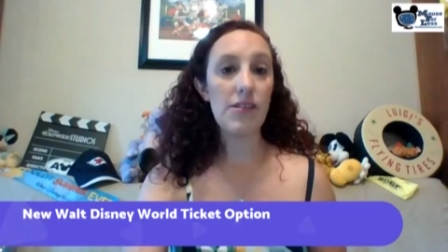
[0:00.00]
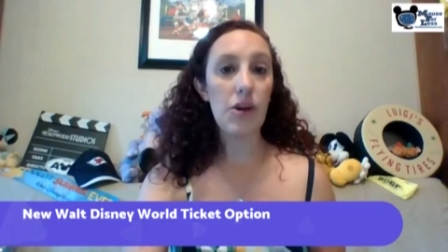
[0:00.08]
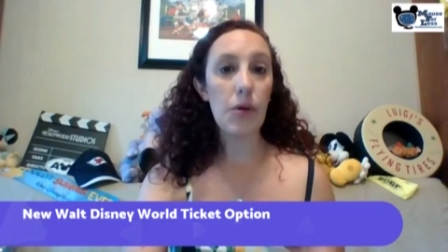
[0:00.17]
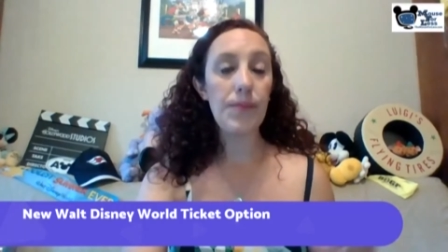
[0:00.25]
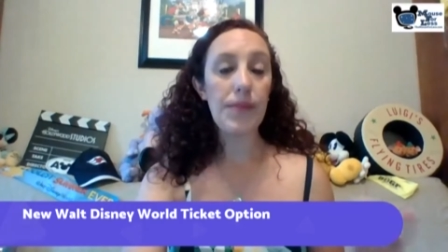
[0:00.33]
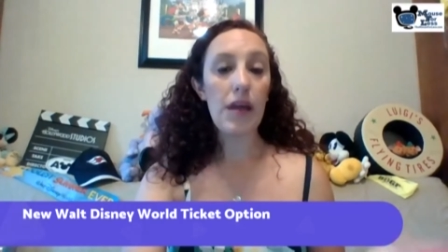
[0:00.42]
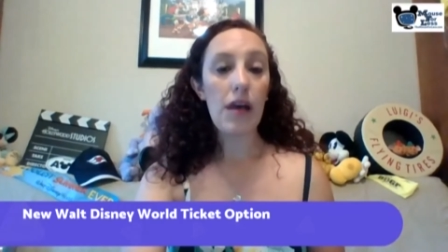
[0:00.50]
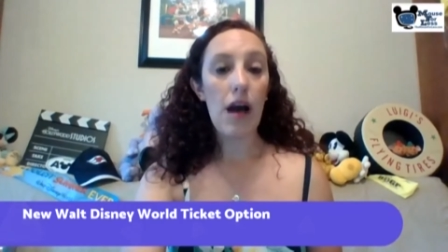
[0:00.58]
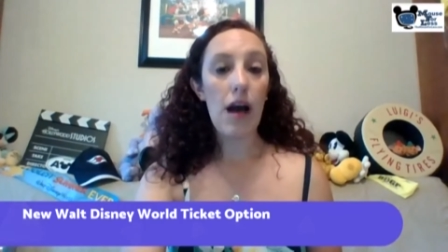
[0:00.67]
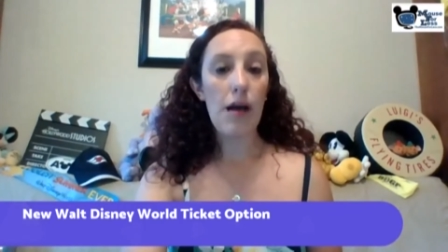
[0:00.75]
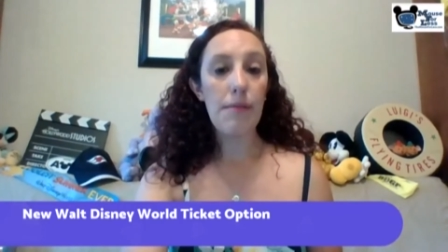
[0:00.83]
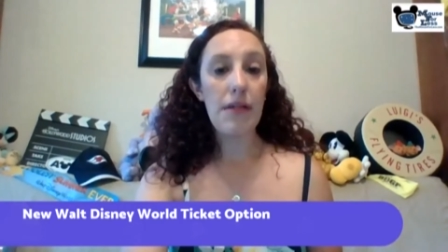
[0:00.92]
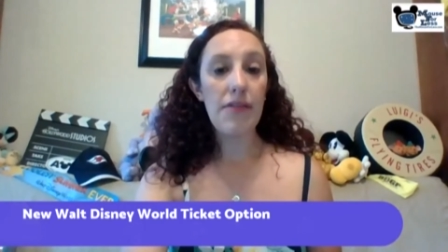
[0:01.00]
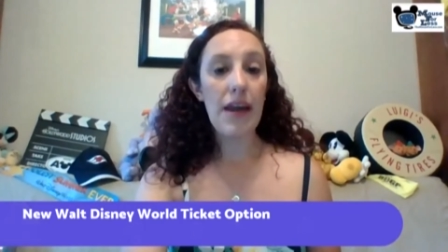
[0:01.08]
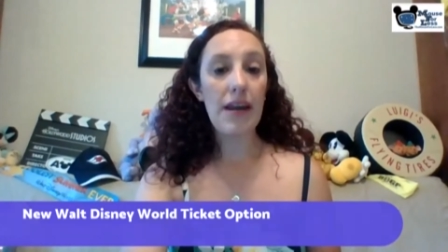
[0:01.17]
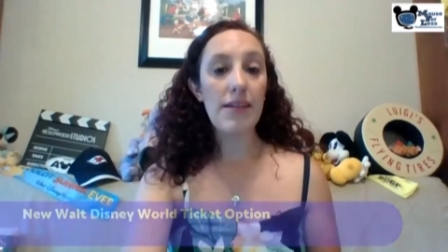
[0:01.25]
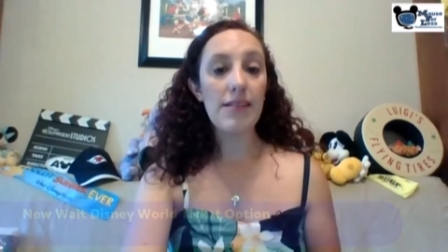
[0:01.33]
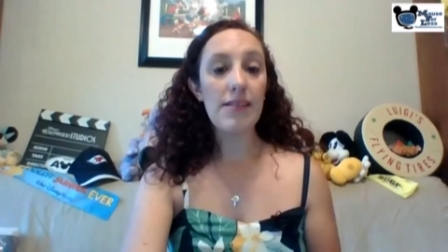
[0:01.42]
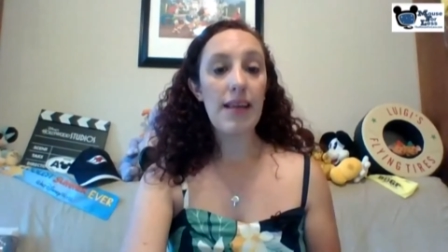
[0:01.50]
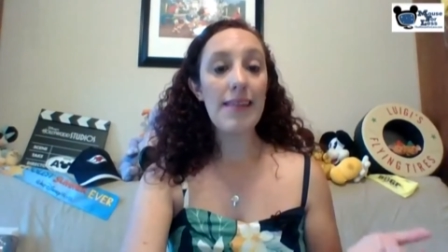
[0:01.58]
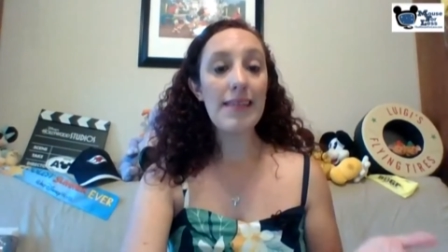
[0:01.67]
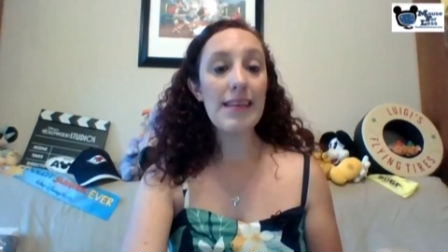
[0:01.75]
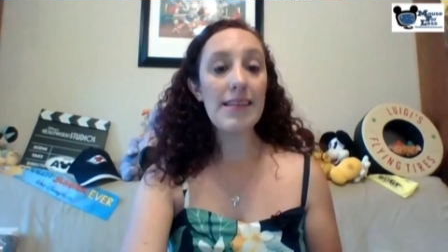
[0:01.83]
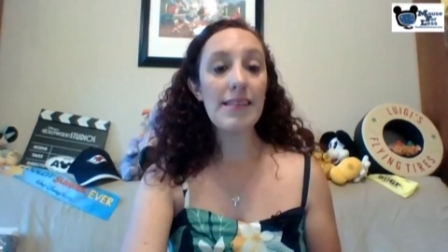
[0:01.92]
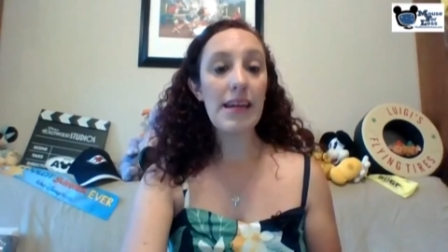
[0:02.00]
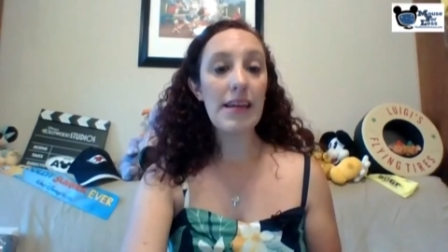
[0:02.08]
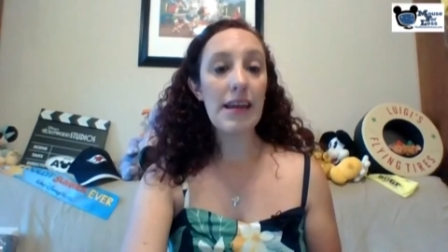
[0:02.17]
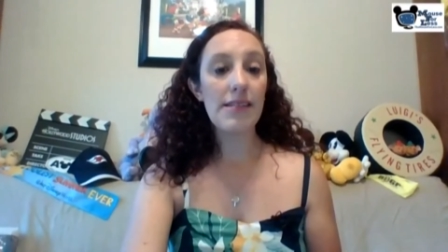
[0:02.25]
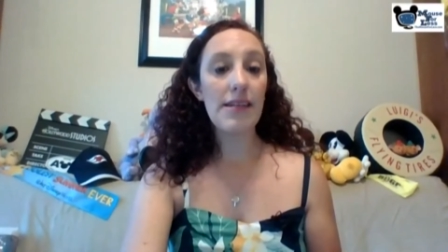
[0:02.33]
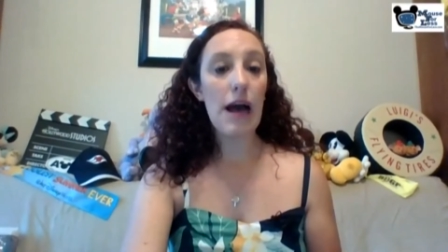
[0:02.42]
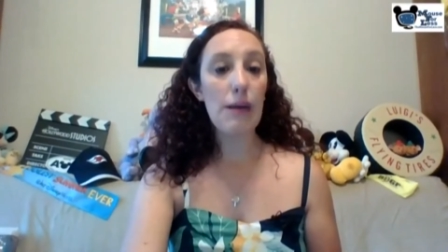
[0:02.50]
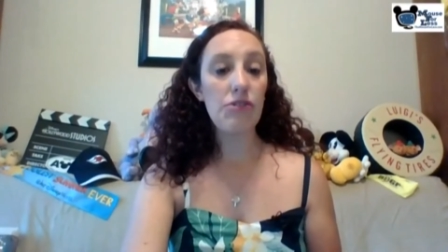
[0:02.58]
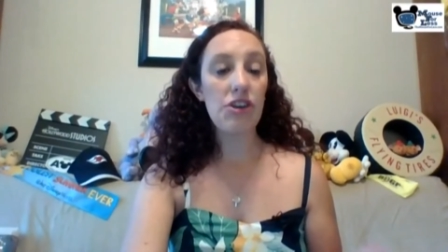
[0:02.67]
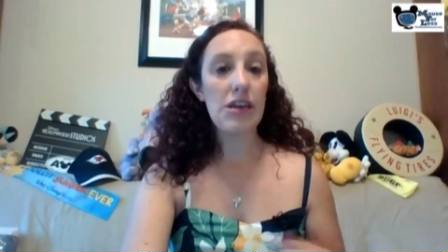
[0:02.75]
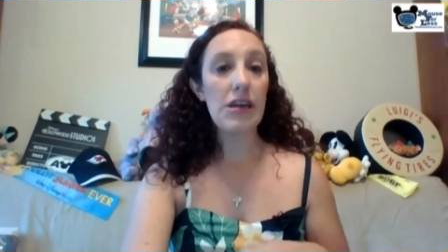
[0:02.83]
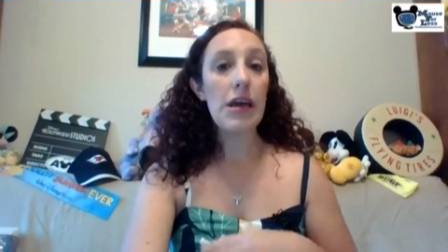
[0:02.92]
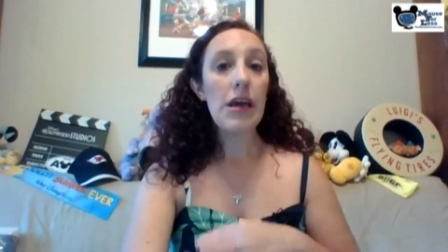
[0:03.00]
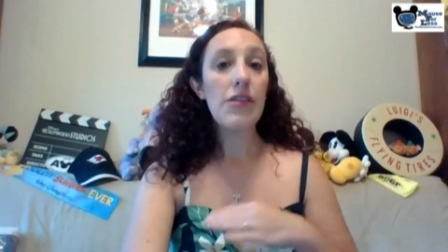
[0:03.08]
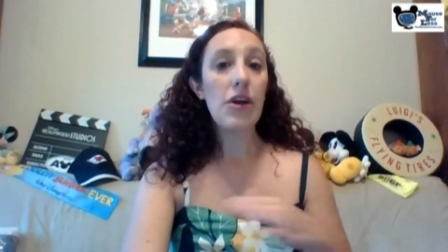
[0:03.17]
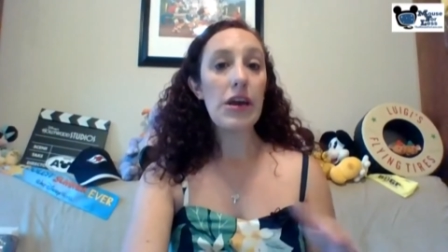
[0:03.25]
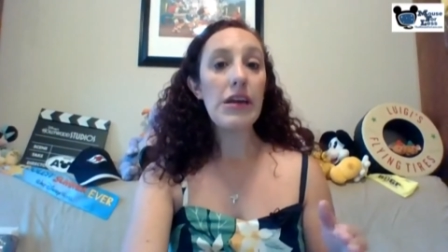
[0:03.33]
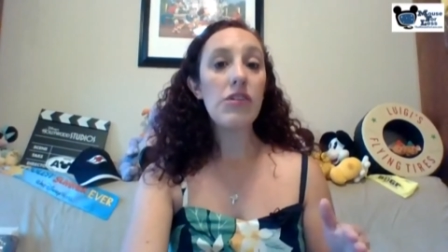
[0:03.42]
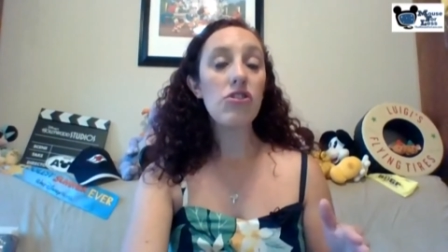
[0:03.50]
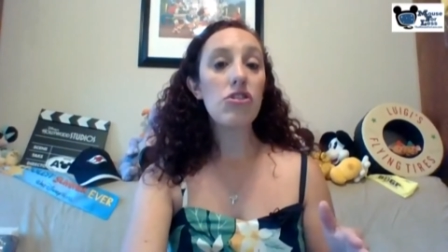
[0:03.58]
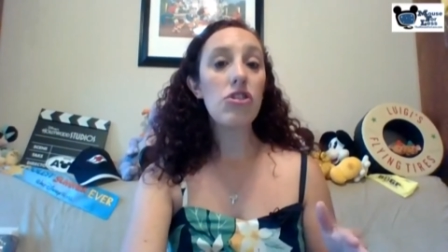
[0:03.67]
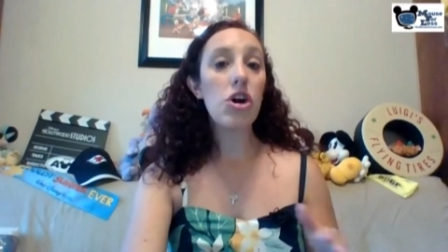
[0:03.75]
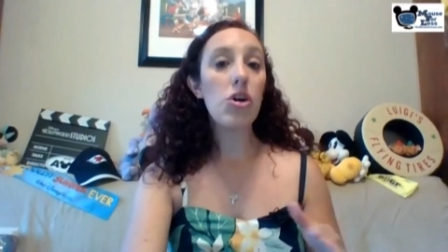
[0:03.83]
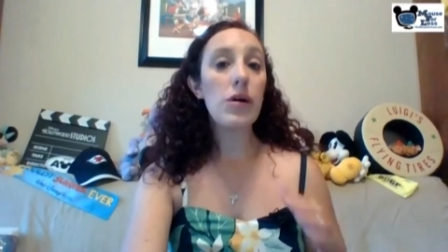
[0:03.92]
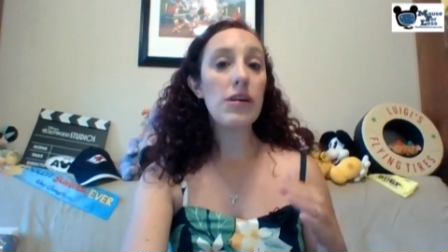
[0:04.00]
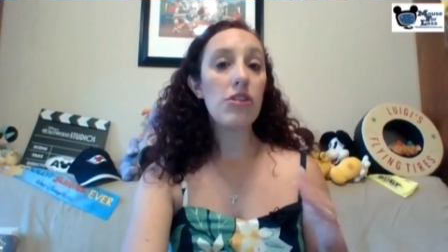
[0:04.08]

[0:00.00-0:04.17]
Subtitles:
So that is at least a nice option. There is no